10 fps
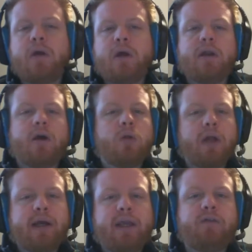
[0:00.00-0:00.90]
Now,
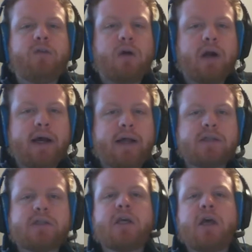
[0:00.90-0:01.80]
lucky for
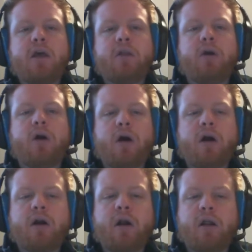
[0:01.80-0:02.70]
us, there
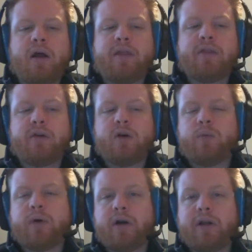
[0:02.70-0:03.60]
are a lot of
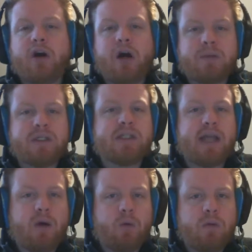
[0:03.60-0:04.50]
third-party options
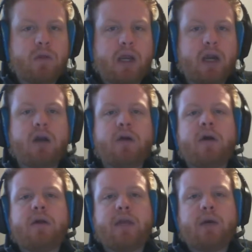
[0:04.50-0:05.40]
out there
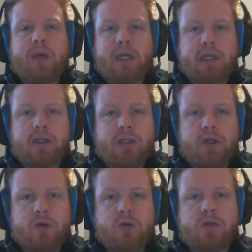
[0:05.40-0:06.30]
that we can
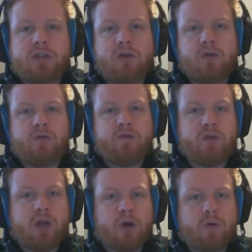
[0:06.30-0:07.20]
use to,
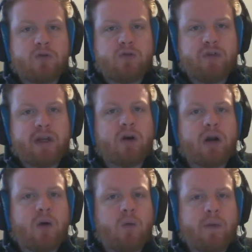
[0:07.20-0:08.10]
you know, figure
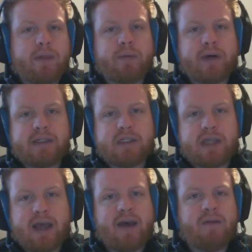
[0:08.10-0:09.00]
out what the prices
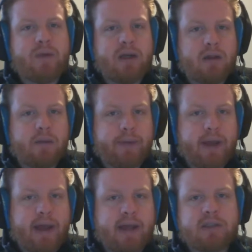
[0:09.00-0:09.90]
have been in the
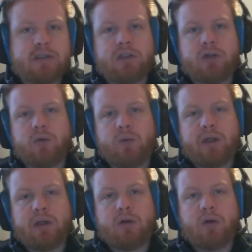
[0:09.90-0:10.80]
past. You know, we
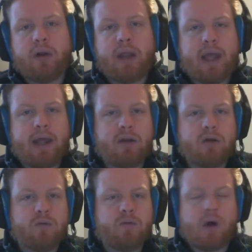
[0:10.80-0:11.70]
can look at, you
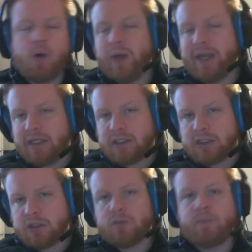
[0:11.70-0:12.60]
know,
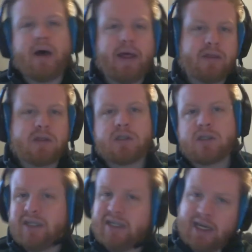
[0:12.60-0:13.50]
weeks, months,
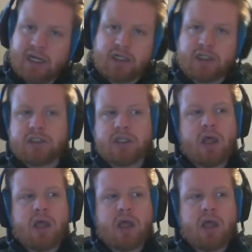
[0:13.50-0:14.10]
years